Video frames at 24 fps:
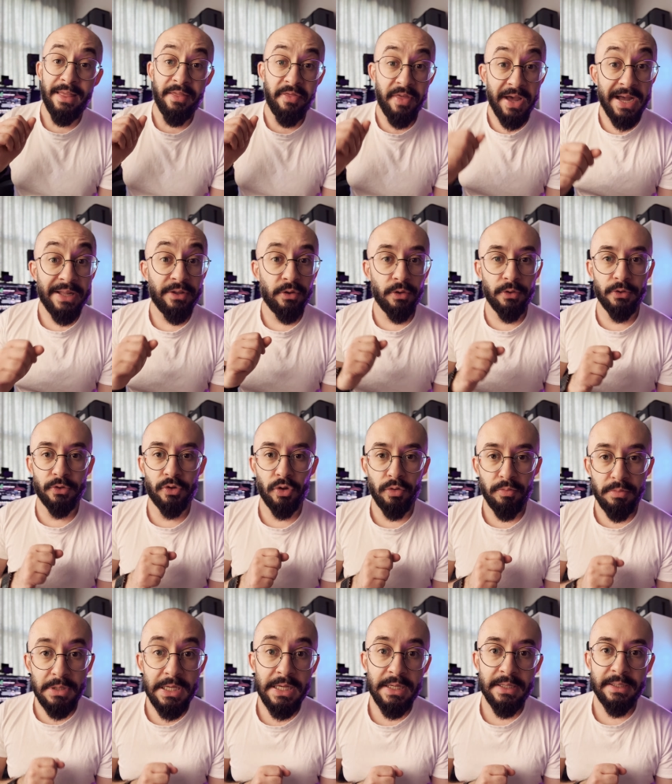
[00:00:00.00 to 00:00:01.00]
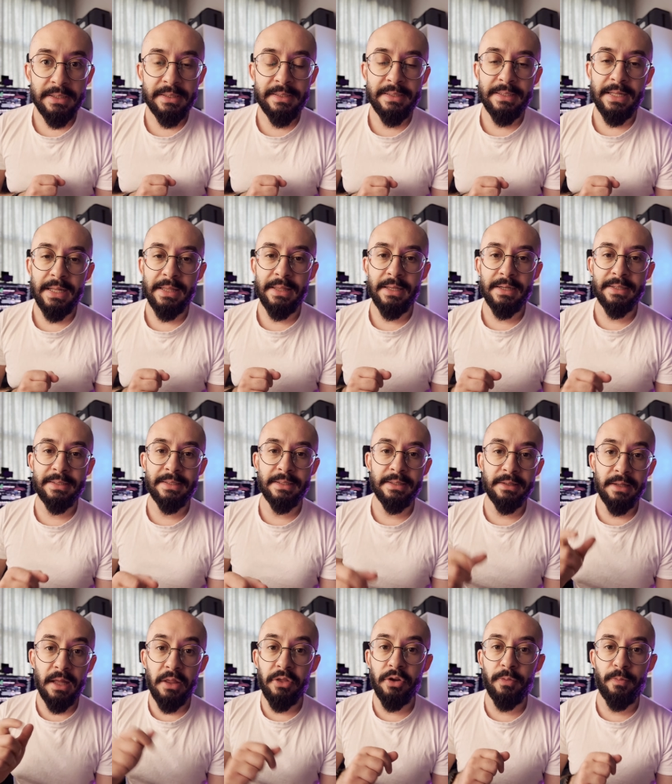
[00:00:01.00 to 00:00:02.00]
That also means that there's
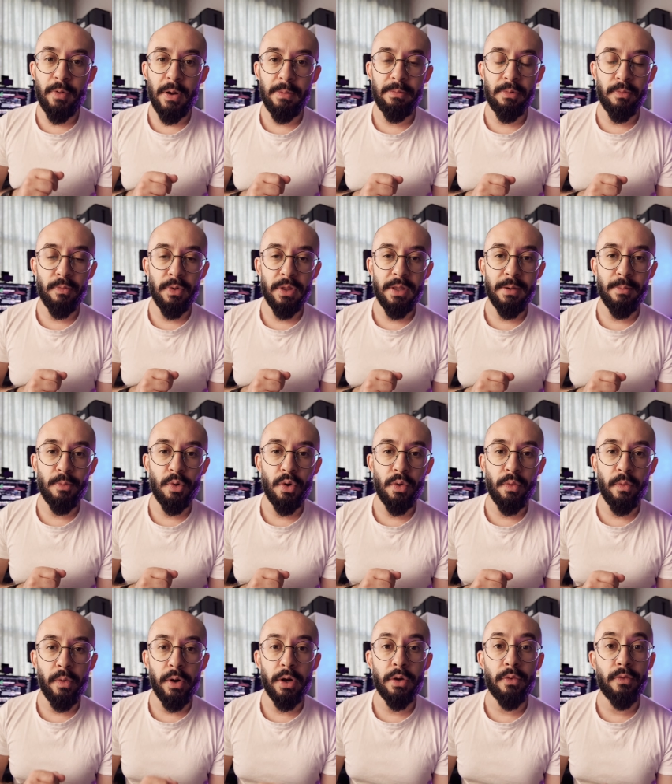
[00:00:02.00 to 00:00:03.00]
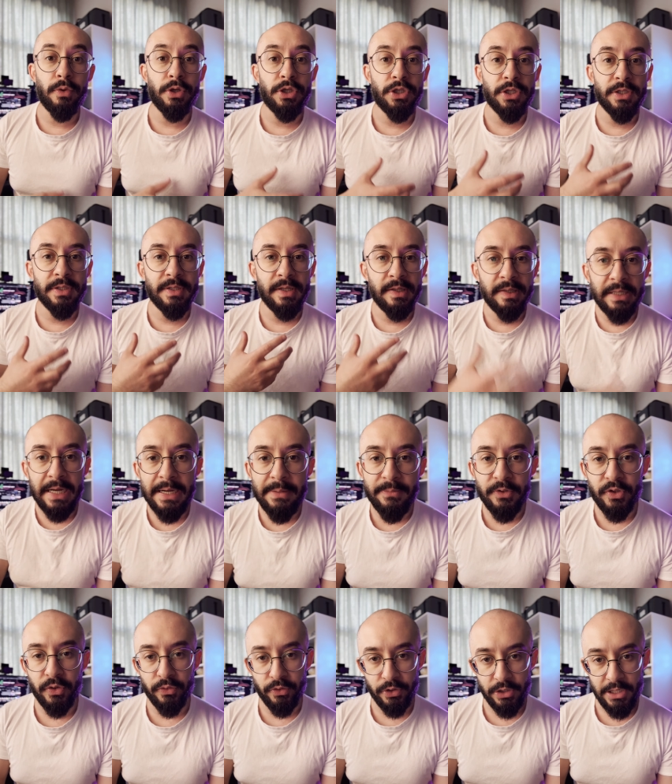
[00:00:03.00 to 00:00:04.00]
another problem with remote work, which is the time
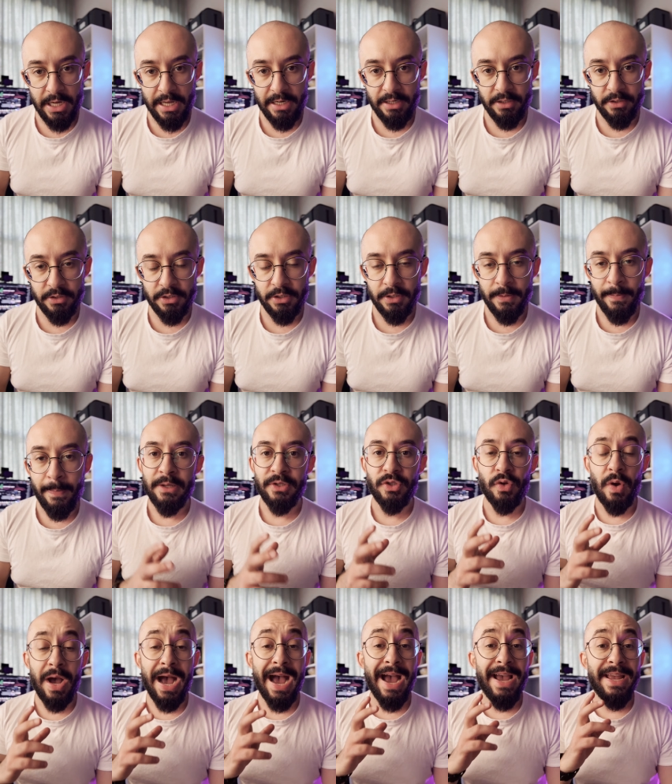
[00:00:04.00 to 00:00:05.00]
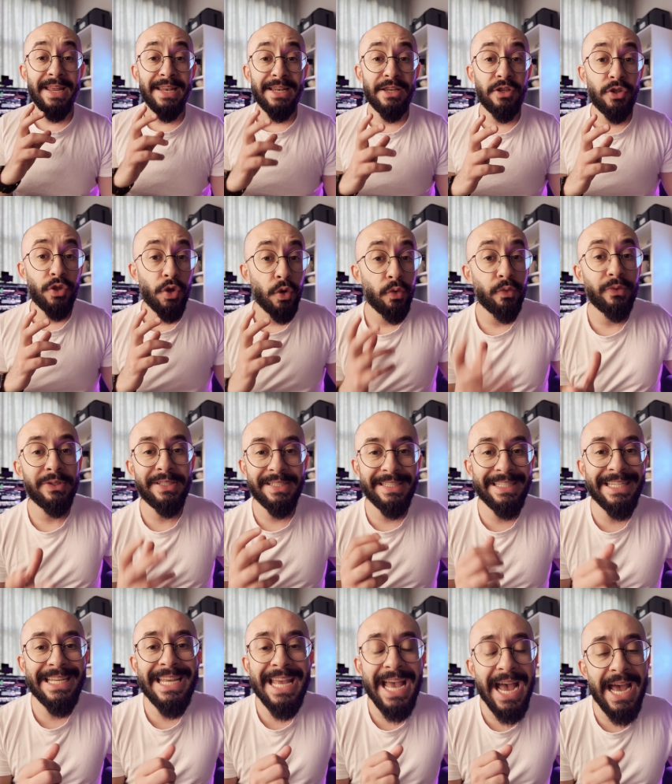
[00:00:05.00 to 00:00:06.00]
zone challenge. So I don't
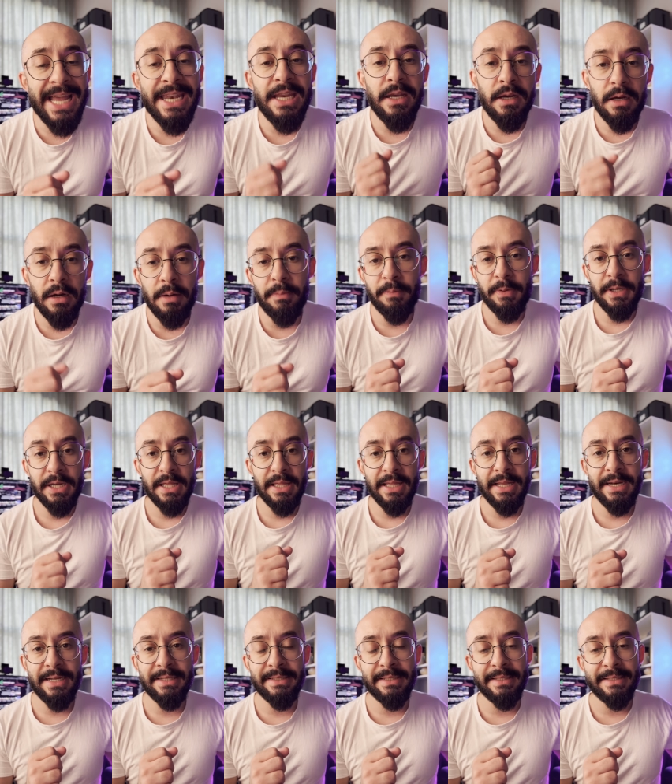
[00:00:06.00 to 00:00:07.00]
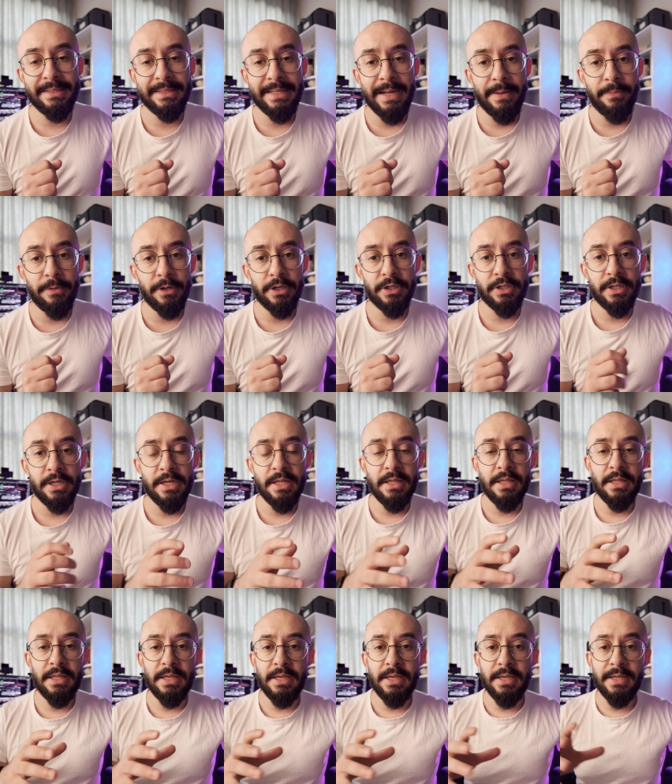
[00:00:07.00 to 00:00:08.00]
see any company that is established
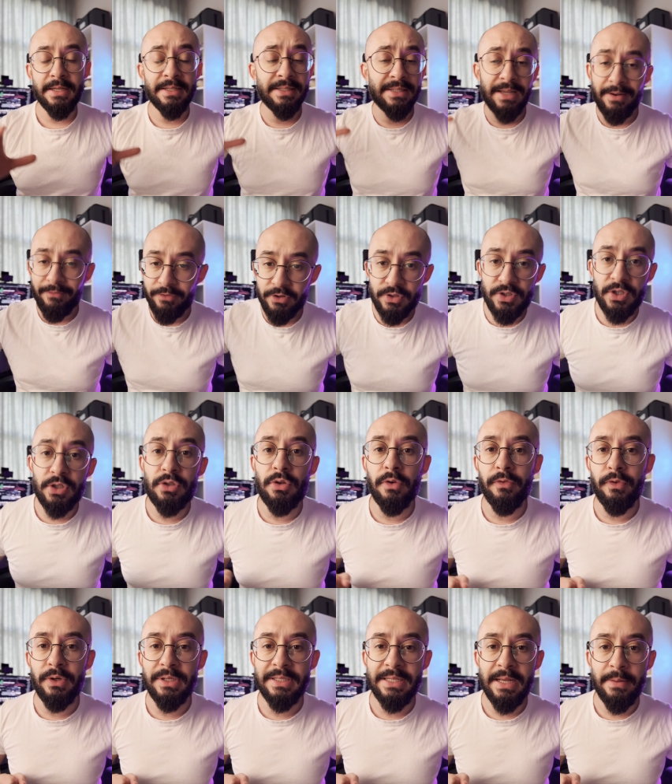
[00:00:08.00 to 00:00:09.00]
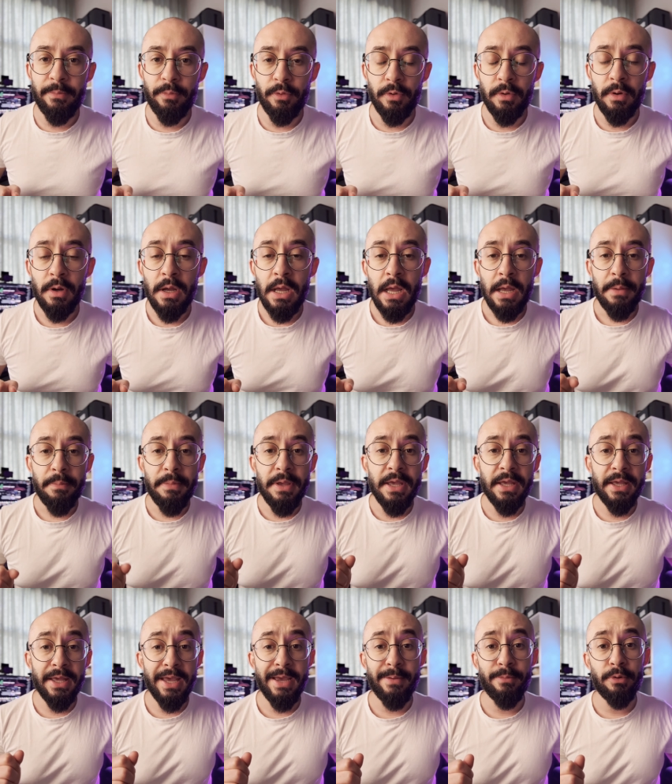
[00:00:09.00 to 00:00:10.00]
in the in San Francisco, for example,
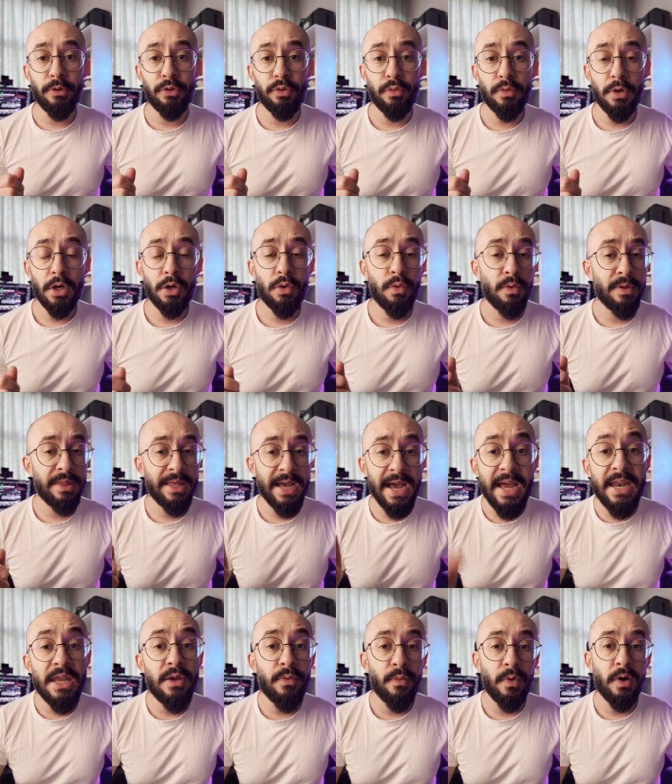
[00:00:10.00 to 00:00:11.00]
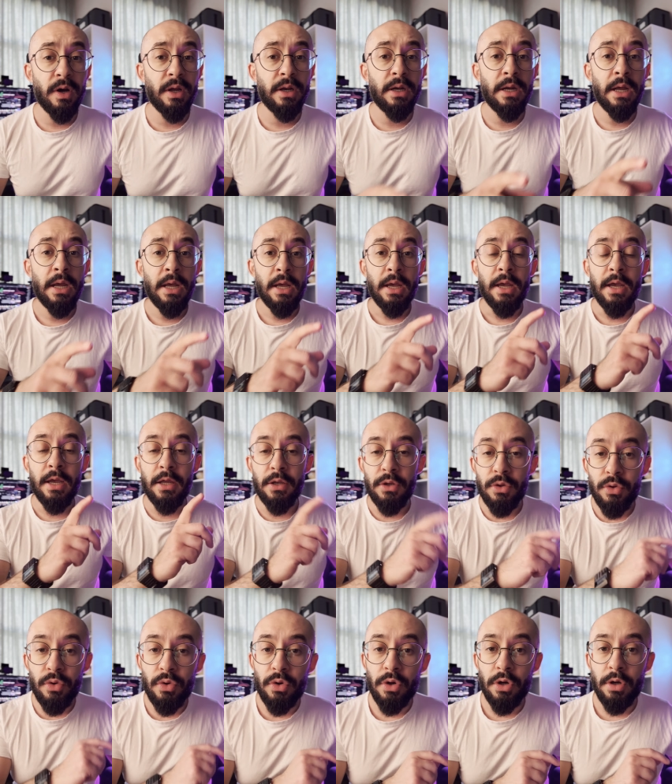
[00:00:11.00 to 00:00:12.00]
being able to work with anyone in
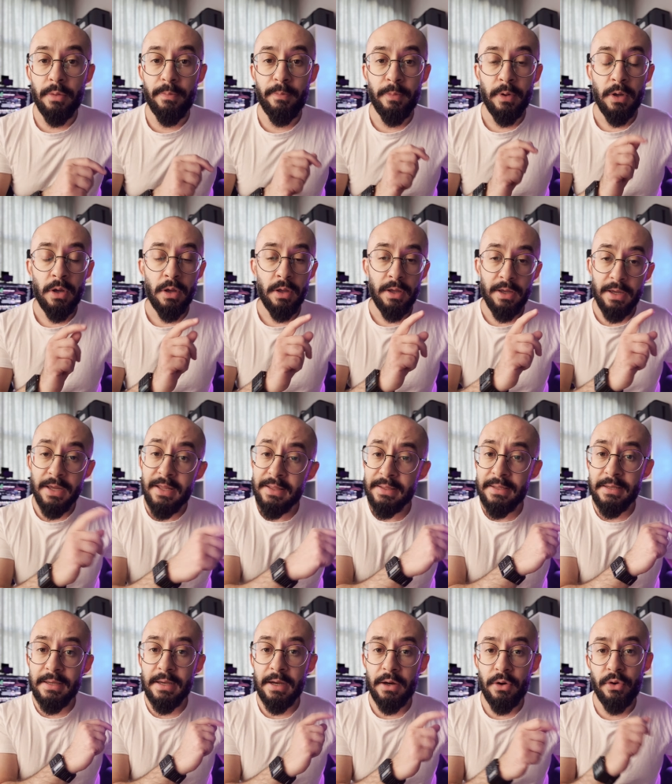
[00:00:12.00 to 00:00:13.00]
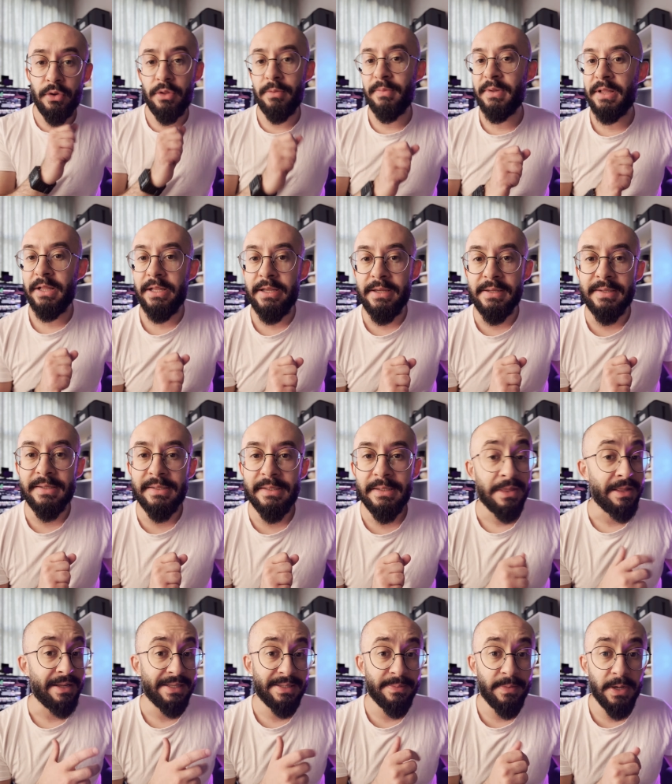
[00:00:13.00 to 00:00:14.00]
Europe, India, or the Middle East.
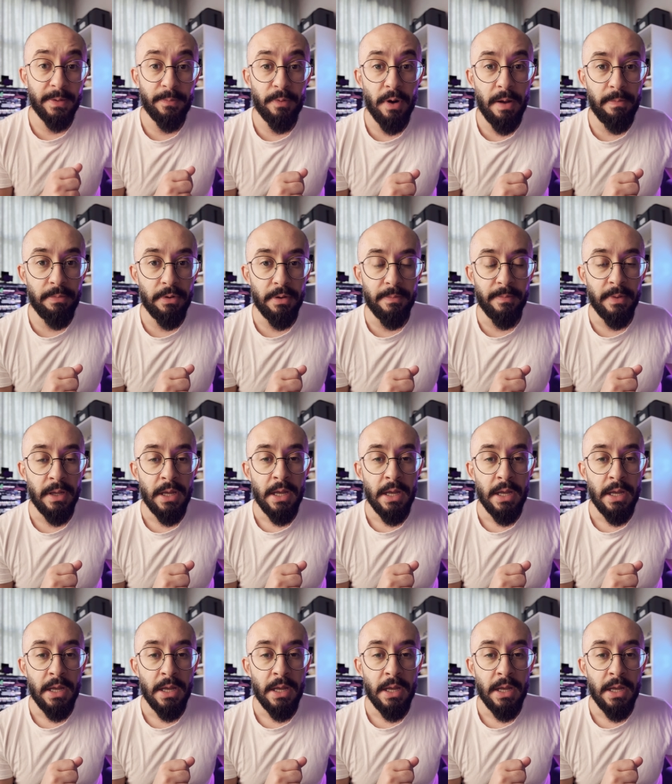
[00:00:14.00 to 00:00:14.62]
That's a big problem